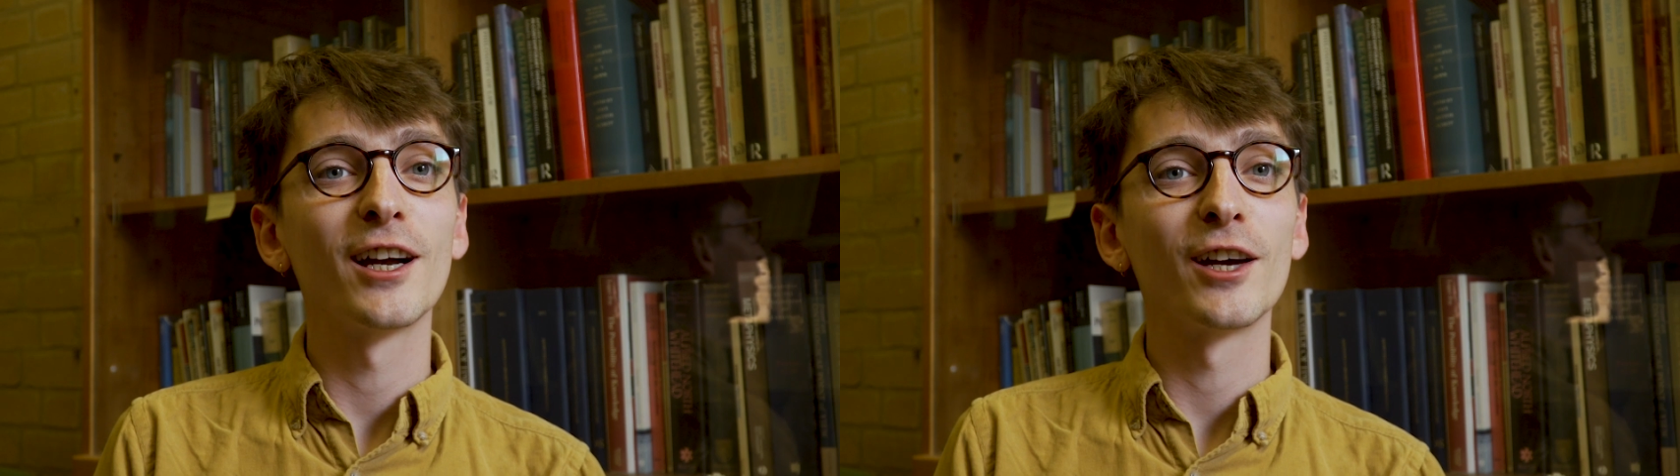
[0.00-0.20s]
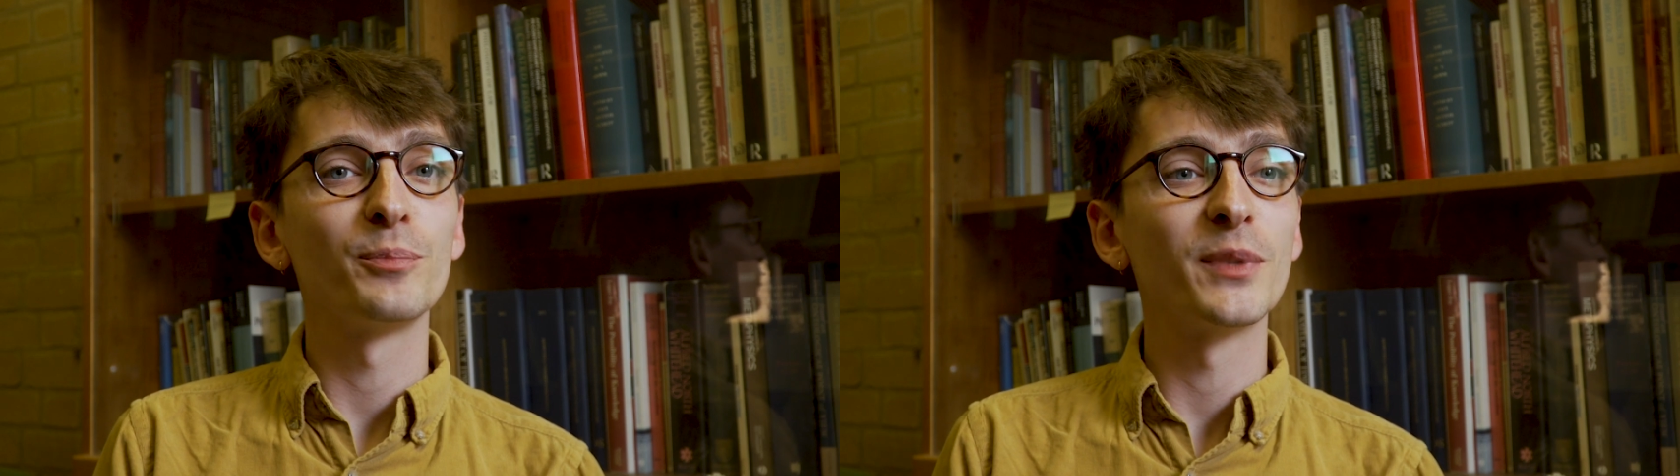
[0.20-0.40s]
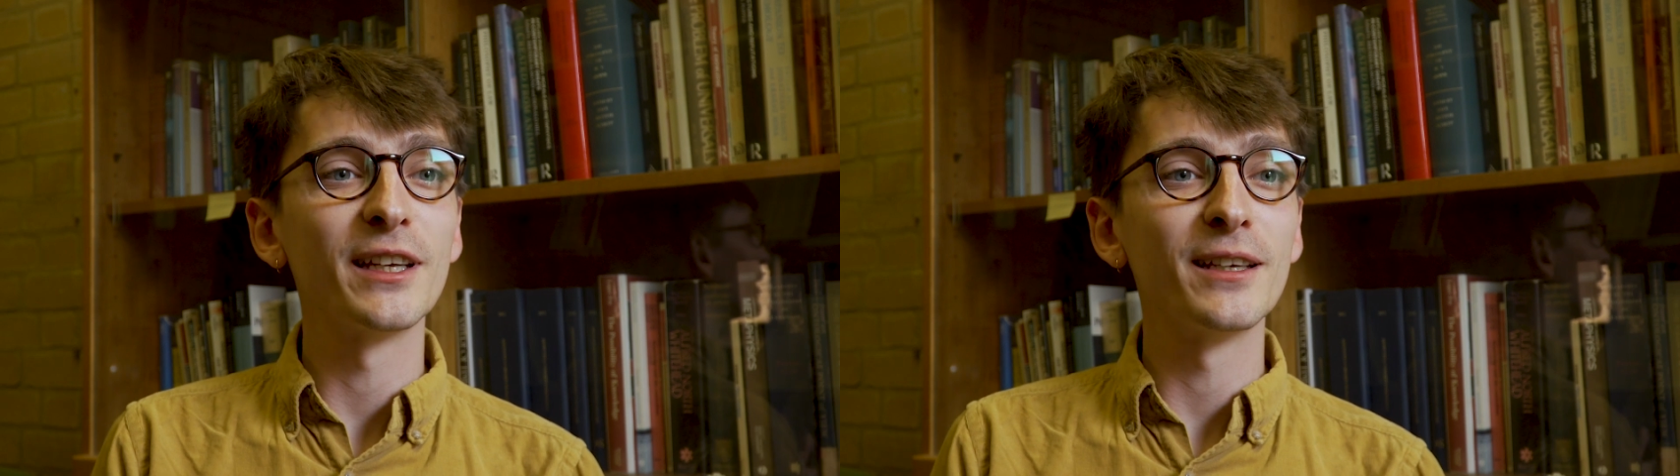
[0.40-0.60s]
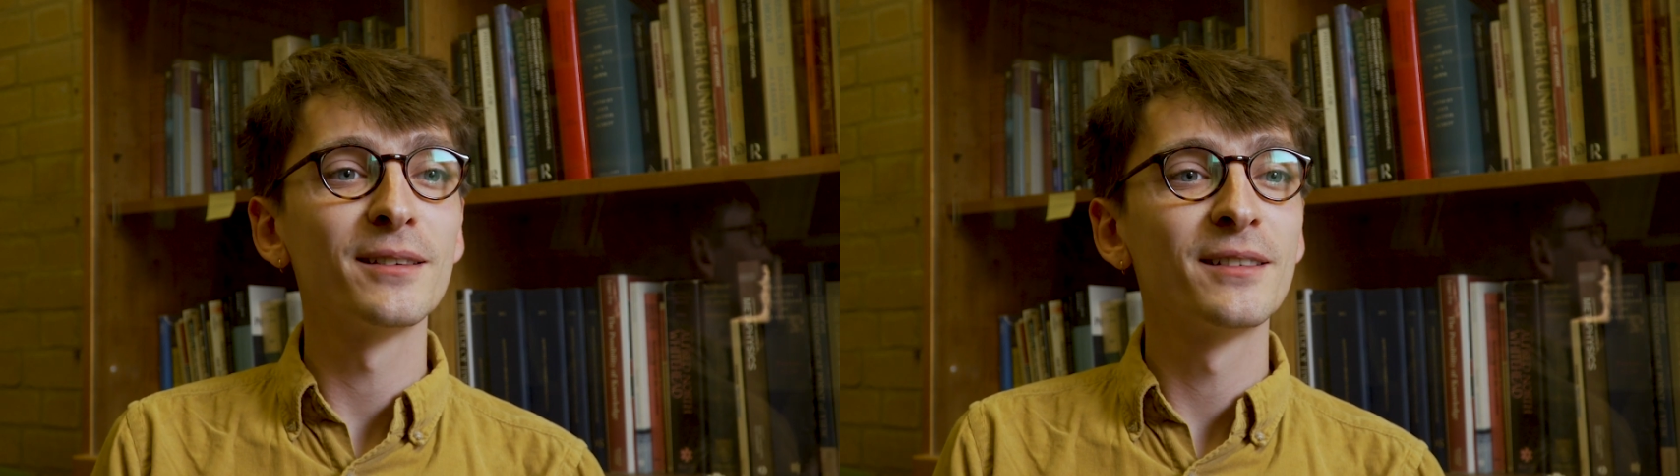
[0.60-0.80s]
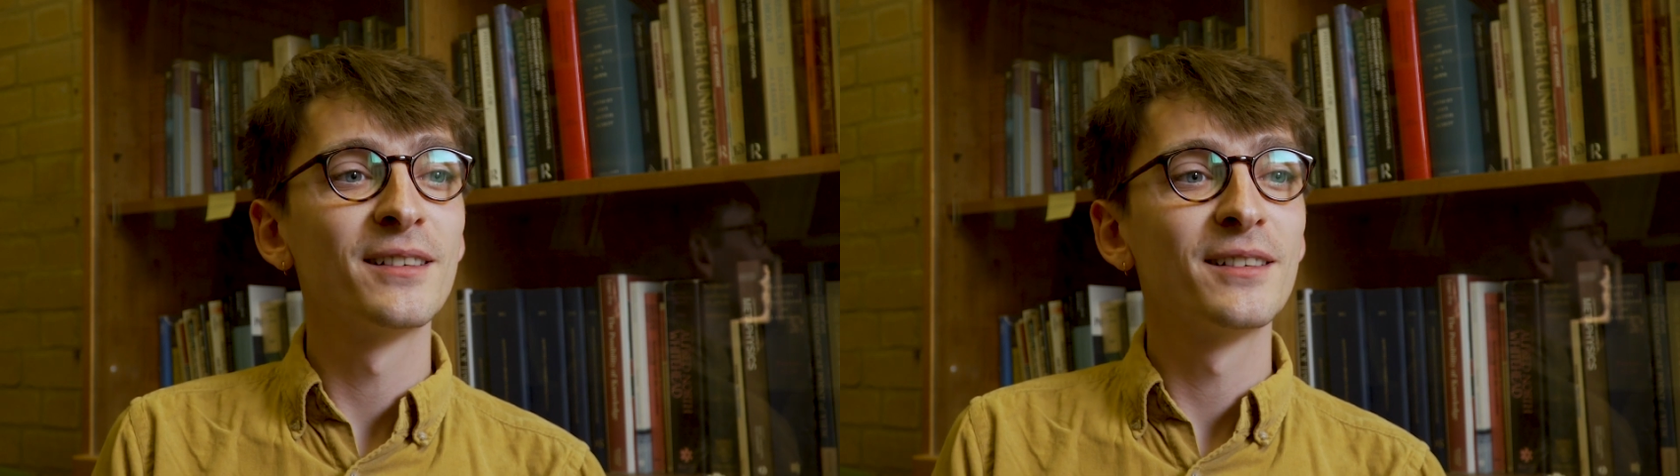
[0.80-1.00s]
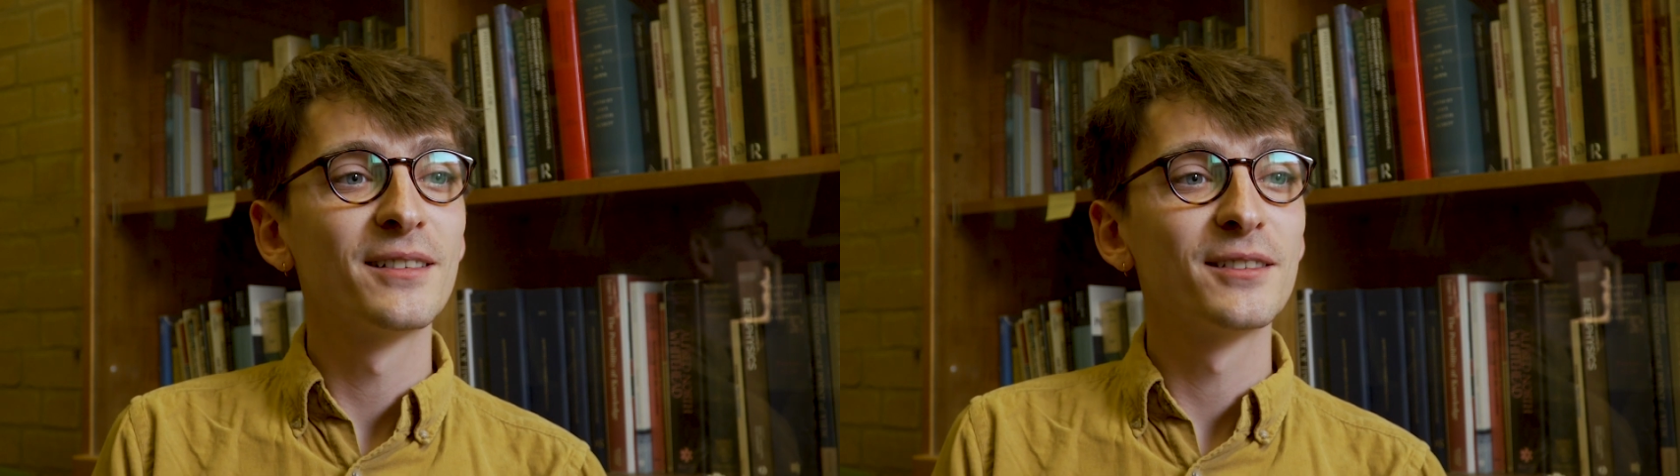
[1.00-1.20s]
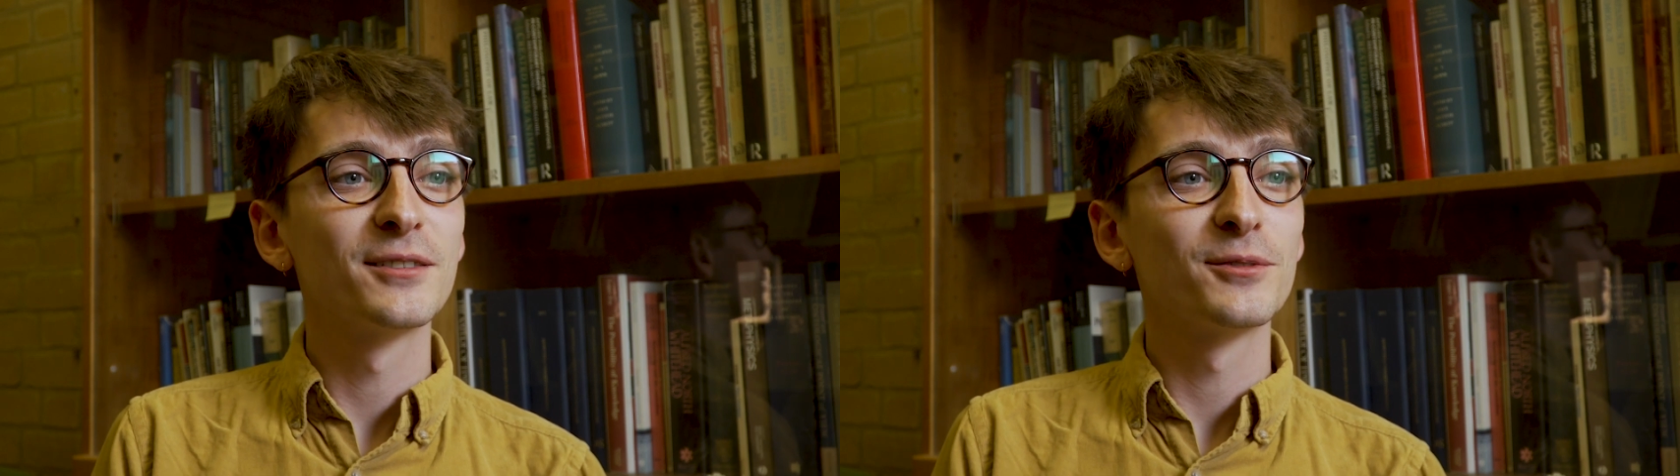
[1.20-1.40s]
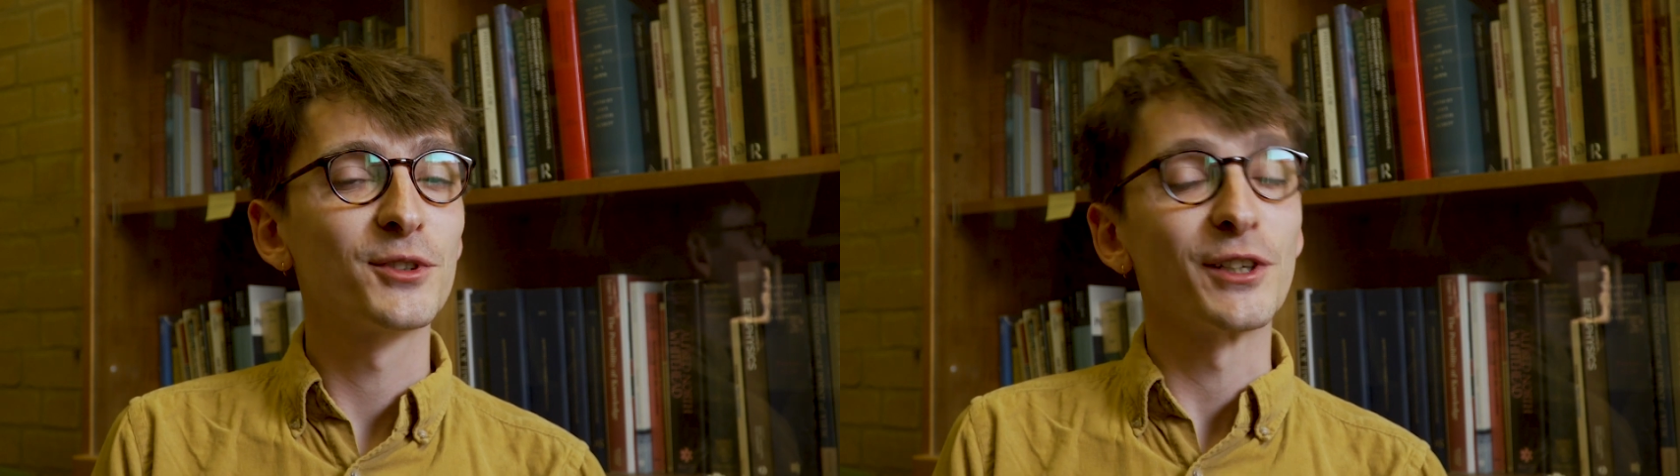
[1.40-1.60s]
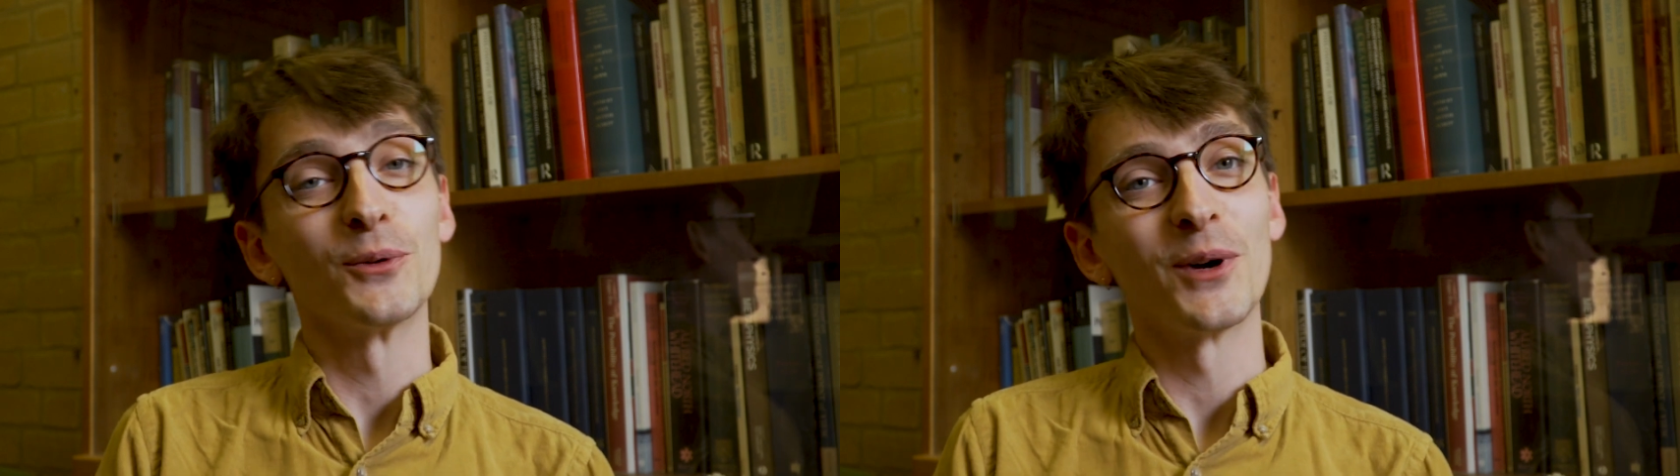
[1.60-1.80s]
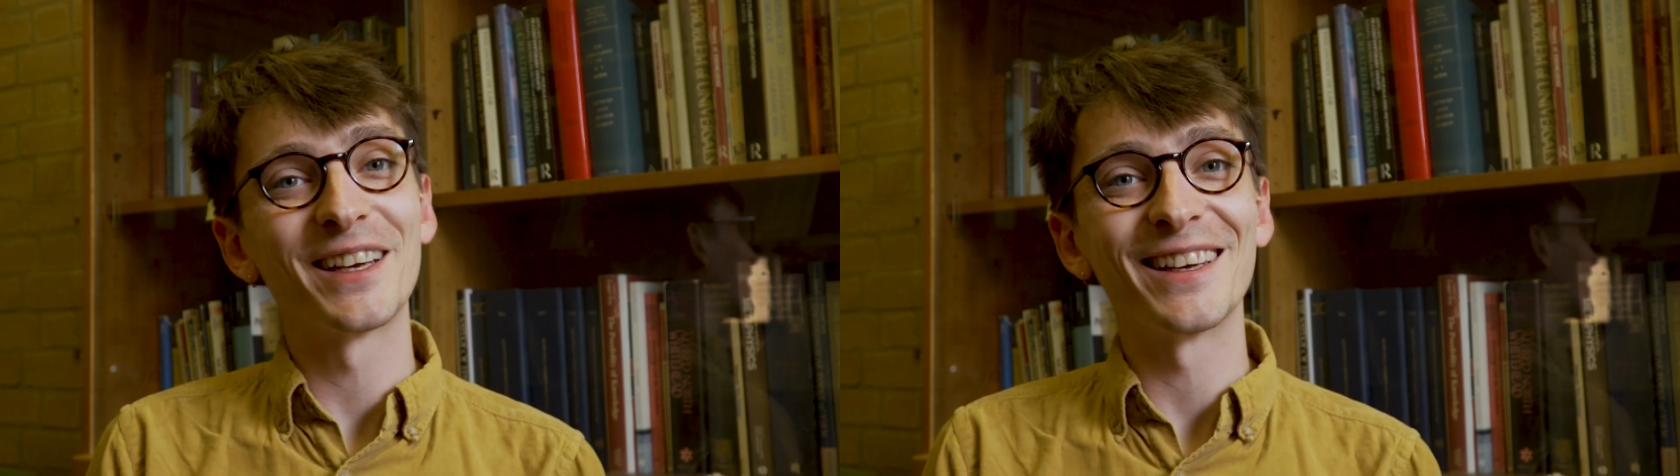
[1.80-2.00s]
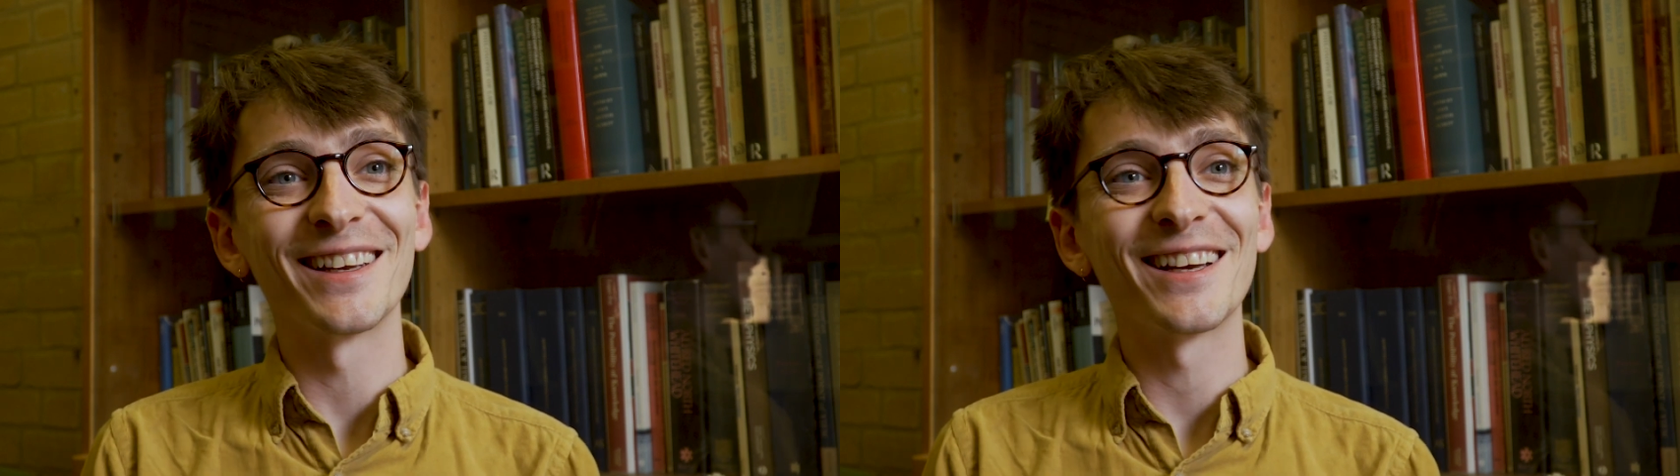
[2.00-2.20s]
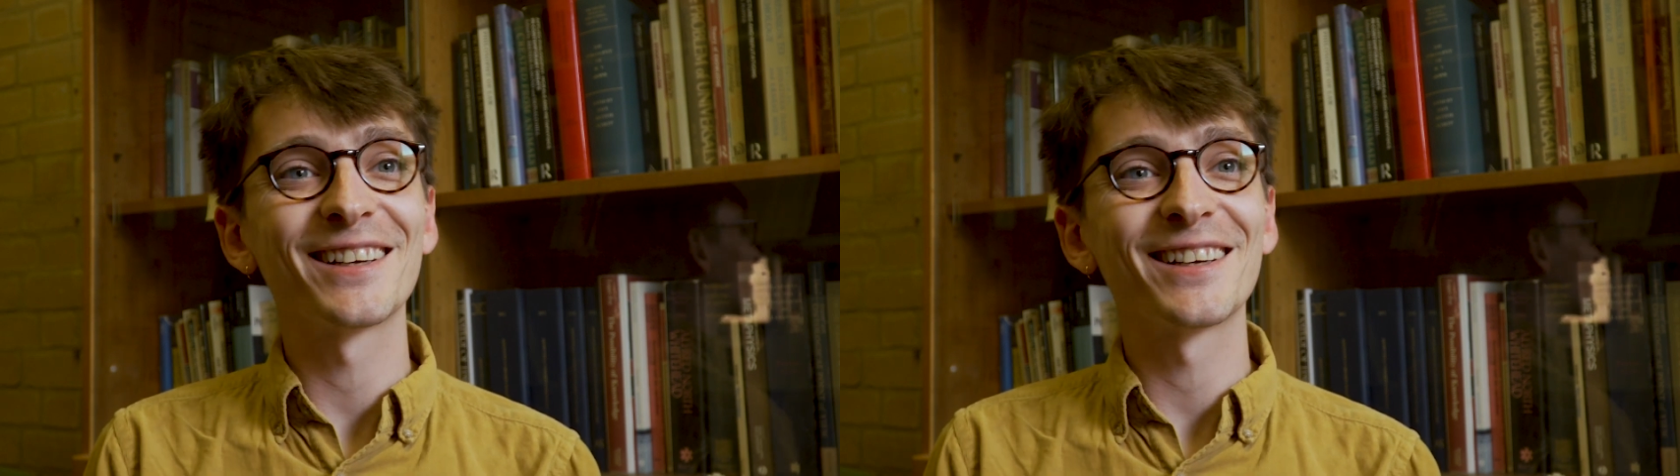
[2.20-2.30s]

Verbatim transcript: I'd be still working in